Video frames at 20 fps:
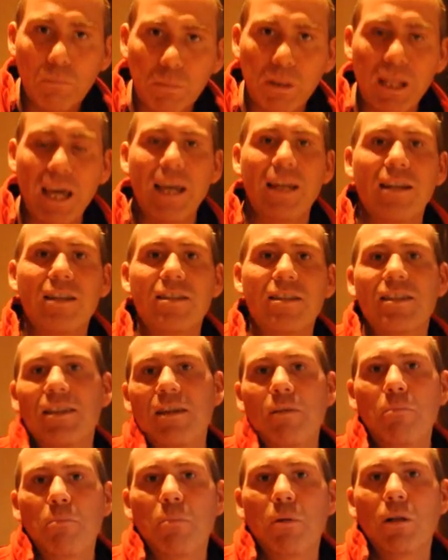Plain and
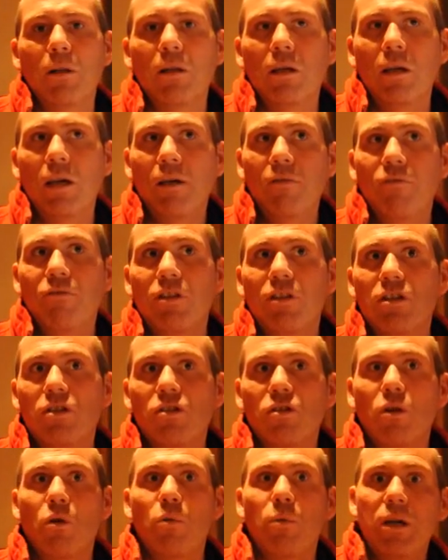simple, if it's
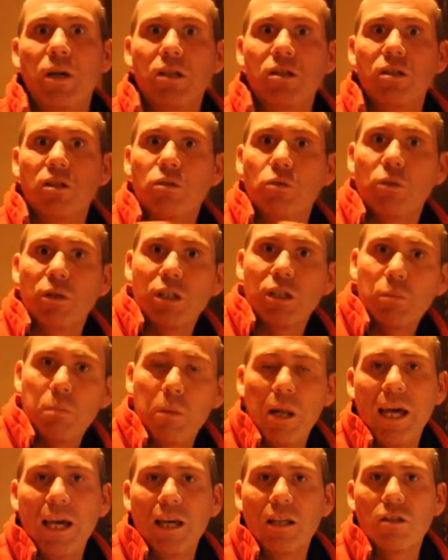so easy to
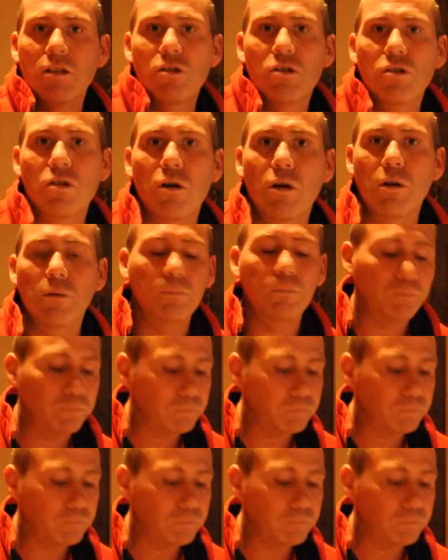explain. So